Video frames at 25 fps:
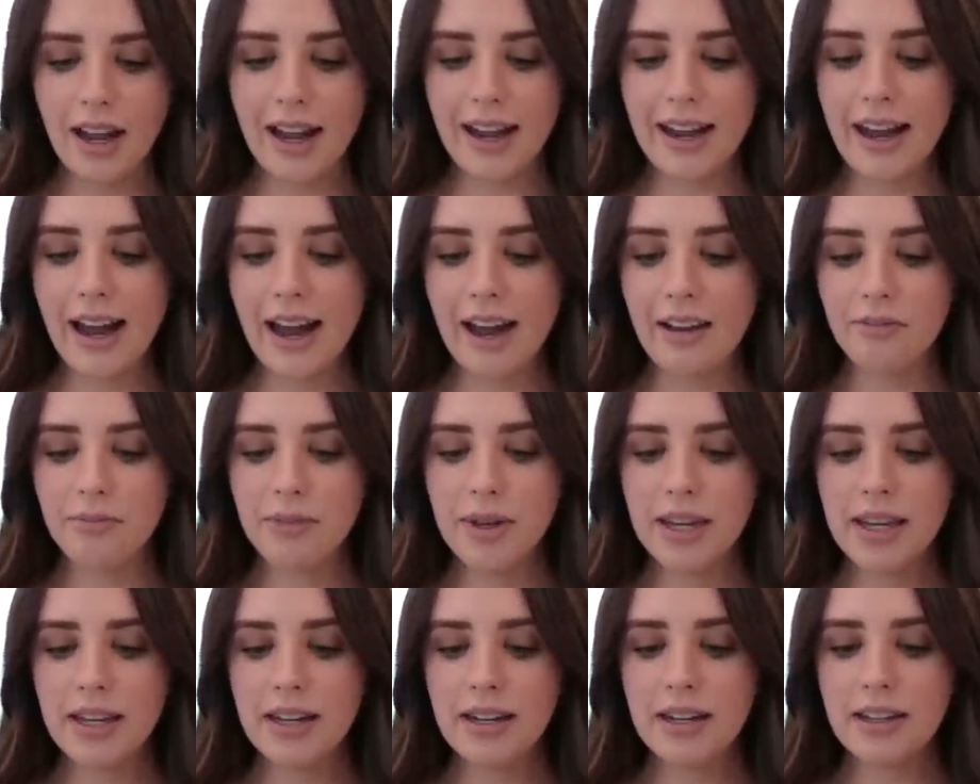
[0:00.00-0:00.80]
I have
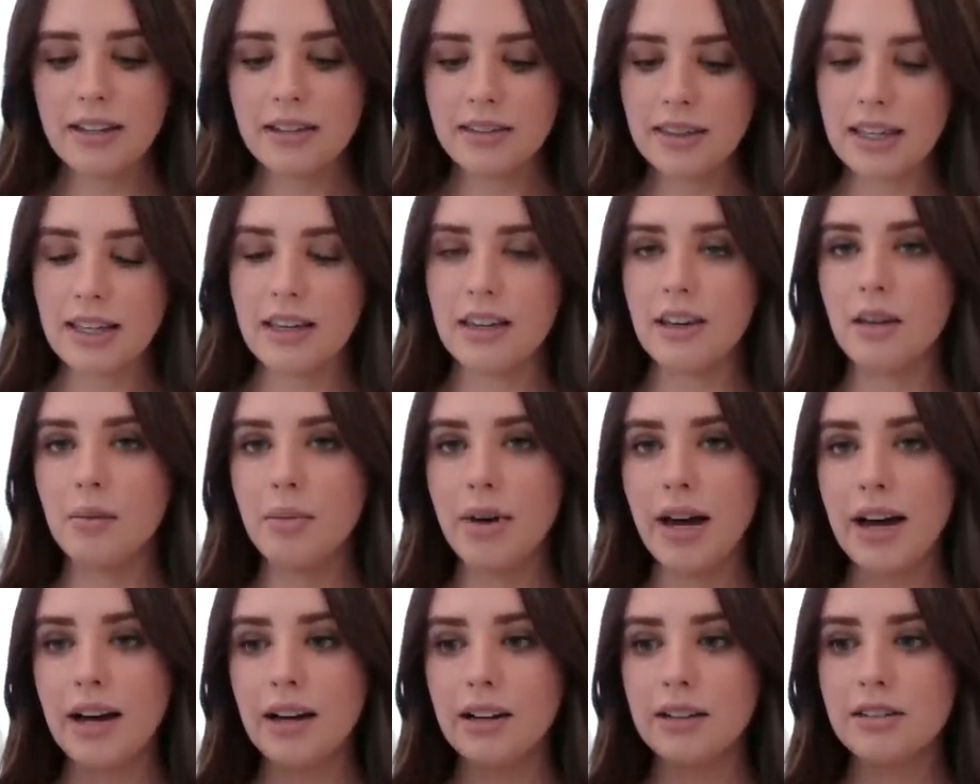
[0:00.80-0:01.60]
been thinking
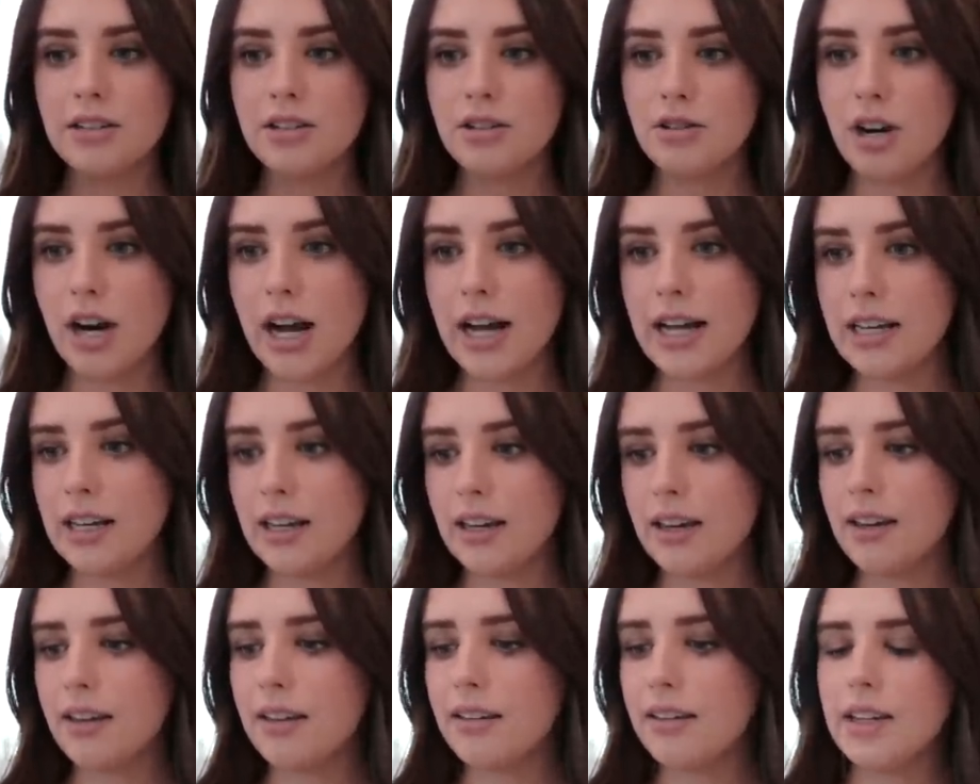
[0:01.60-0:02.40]
about
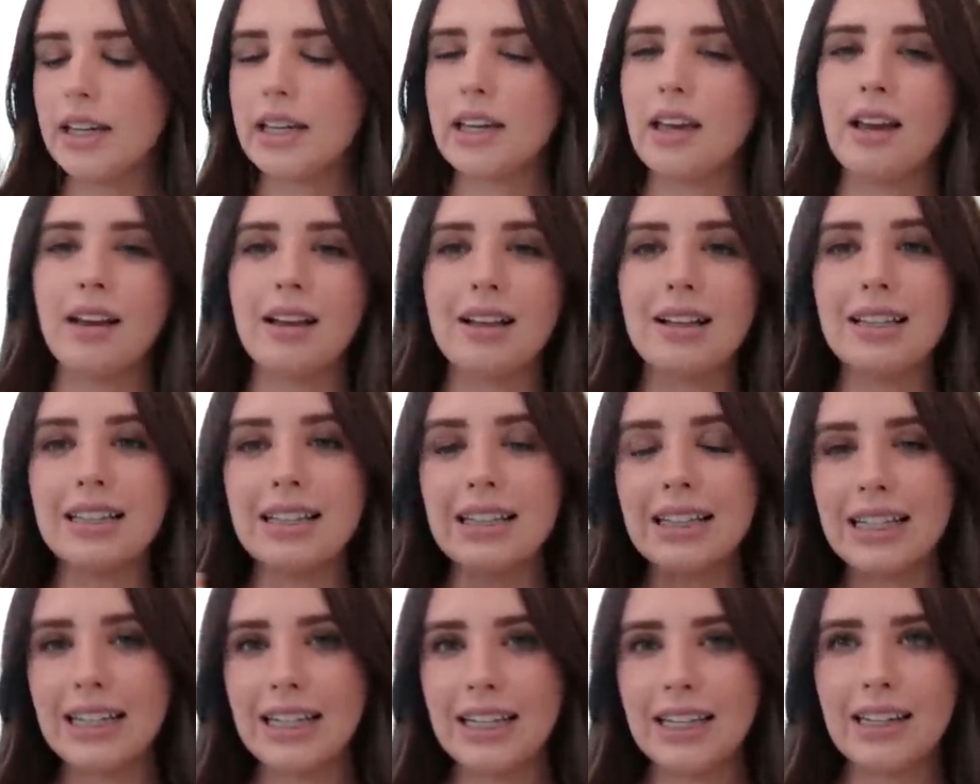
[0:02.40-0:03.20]
trying like a
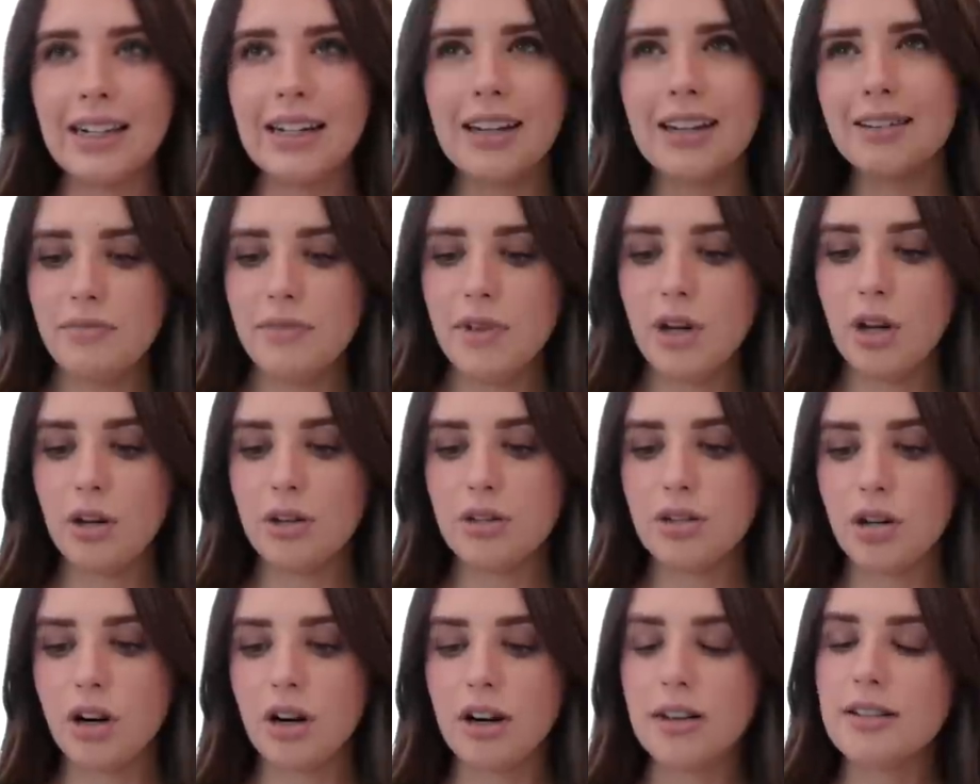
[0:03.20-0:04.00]
clean,
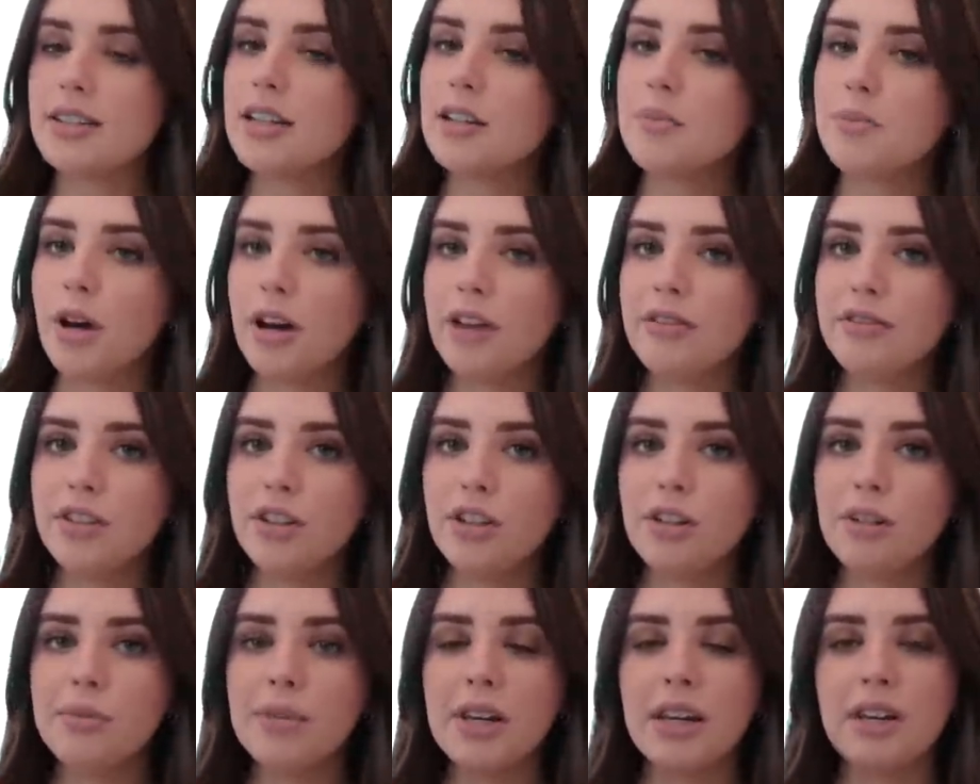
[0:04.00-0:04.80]
non-toxic
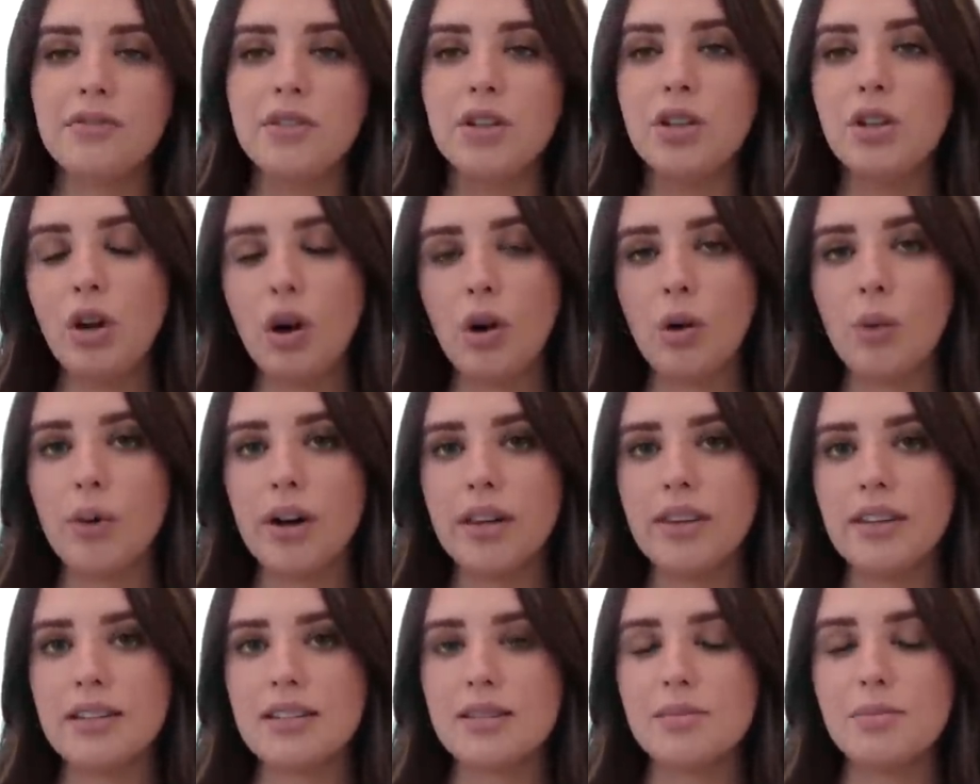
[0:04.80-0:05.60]
perfume, if you know
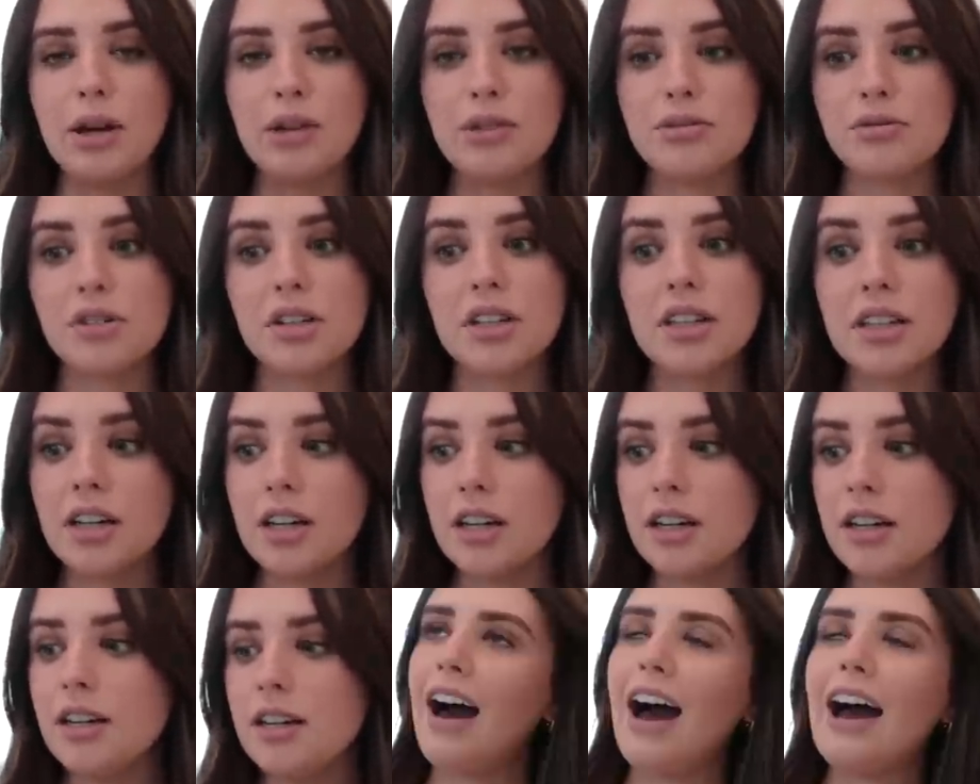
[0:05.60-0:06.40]
one that smells really
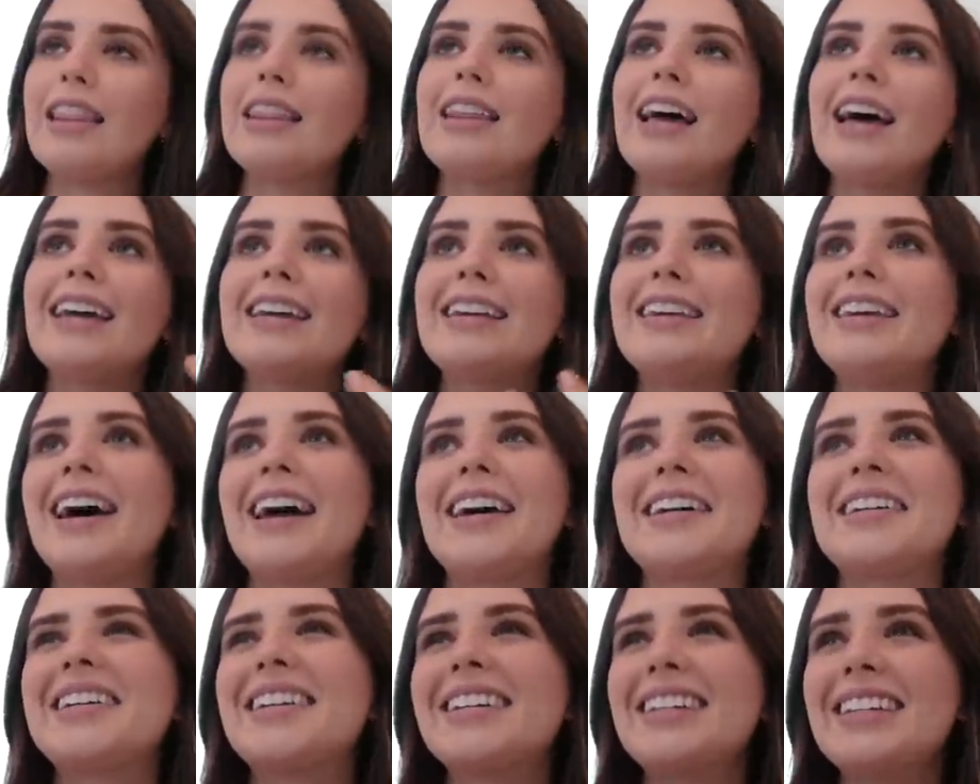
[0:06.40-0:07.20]
good. I like,
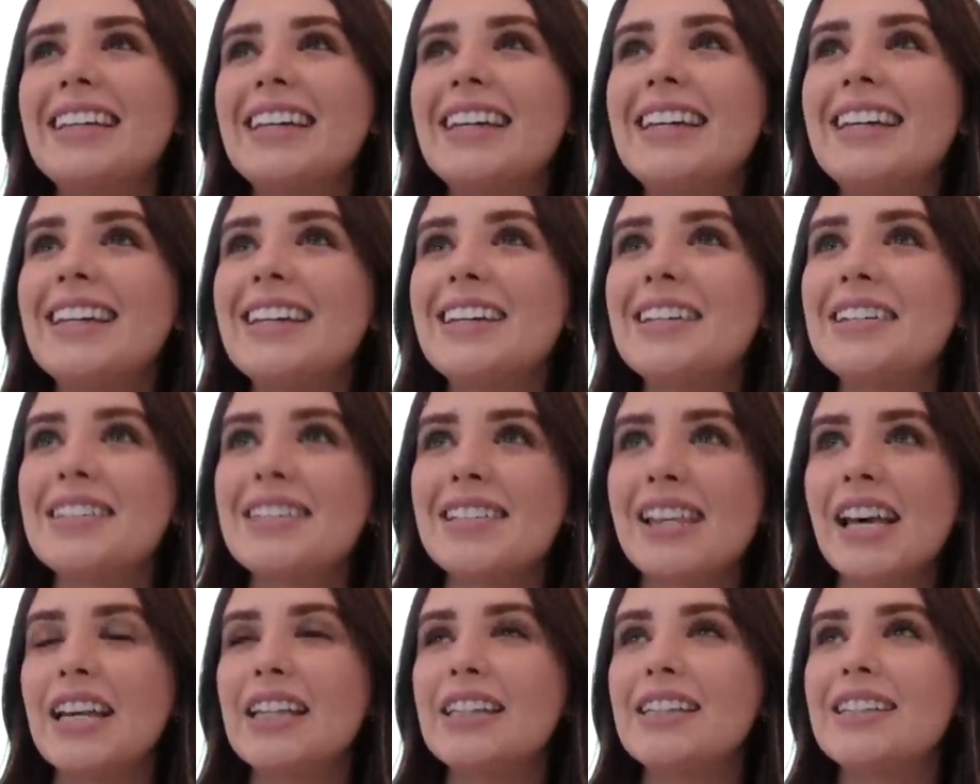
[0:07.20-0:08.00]
yeah, clean
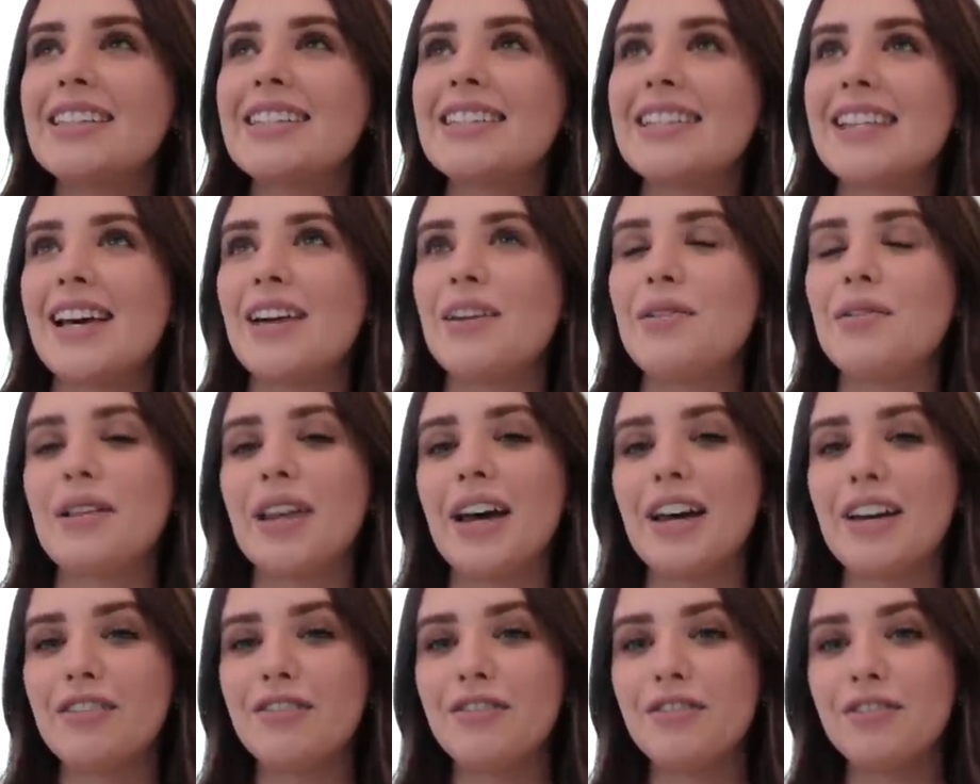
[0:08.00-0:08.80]
scents or
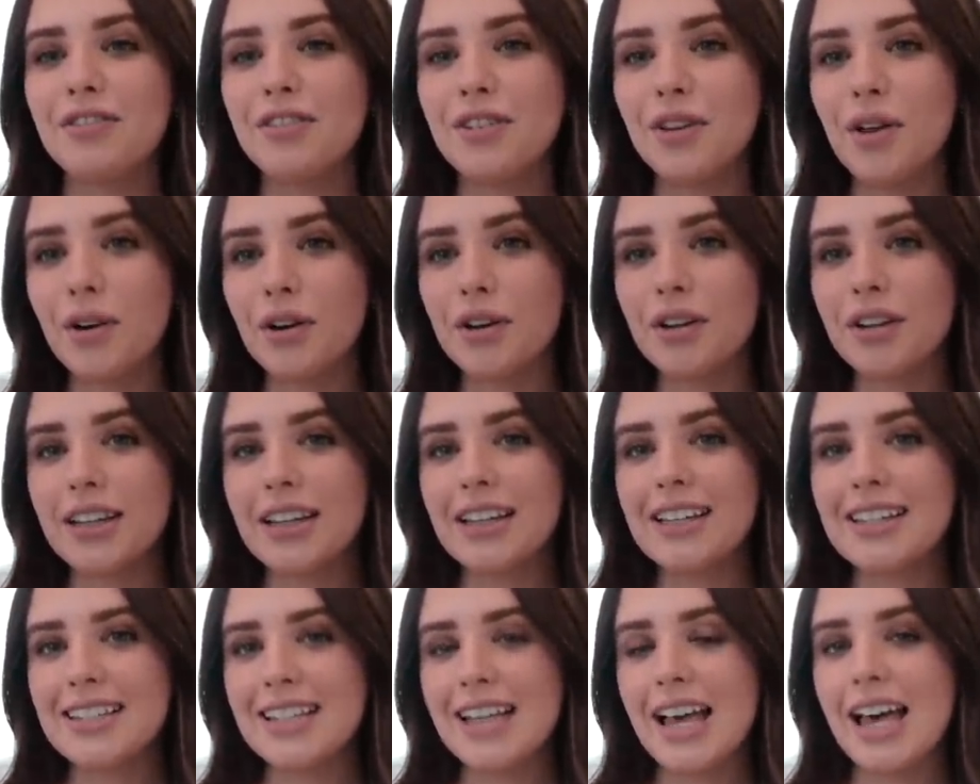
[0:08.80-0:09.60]
like
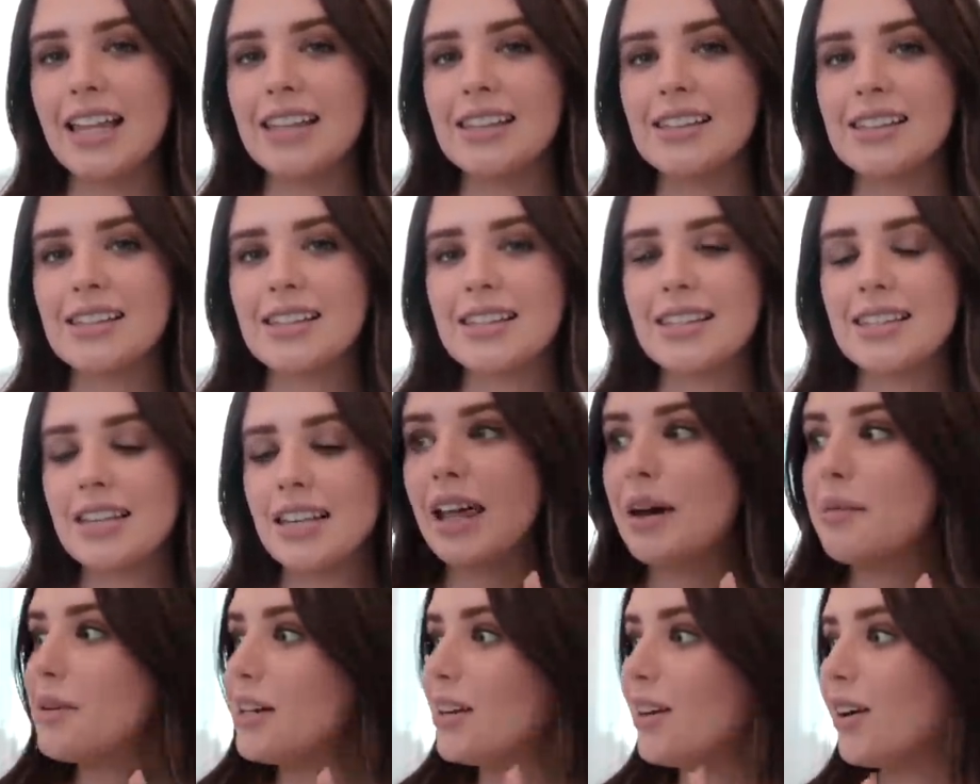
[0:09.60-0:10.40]
florally scents.
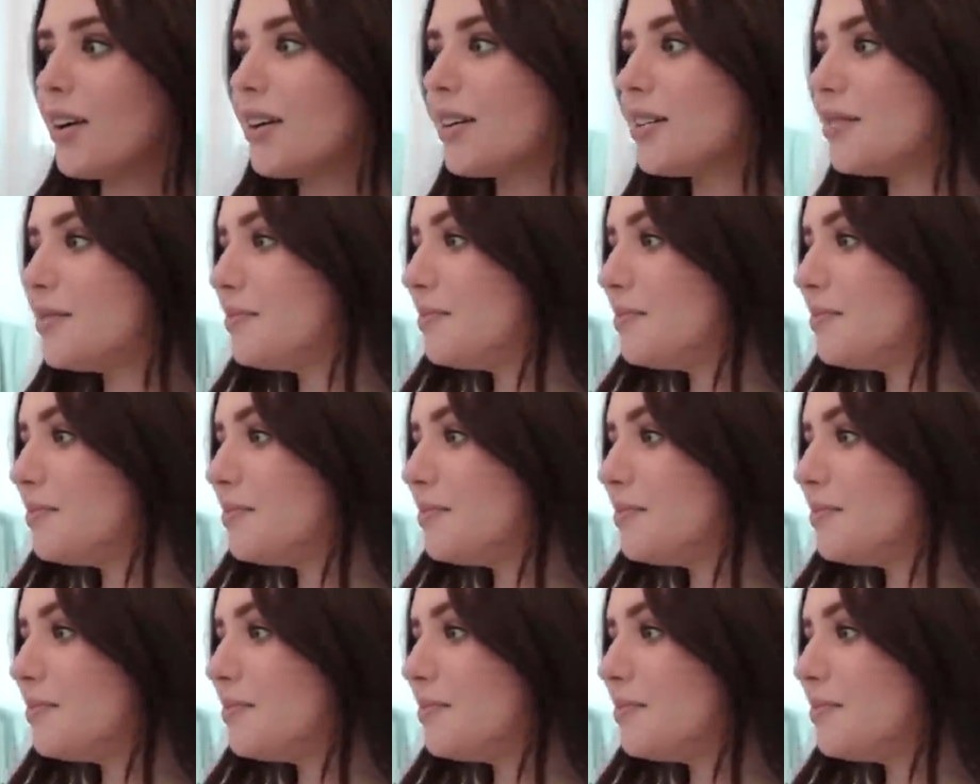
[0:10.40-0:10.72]
Let me know.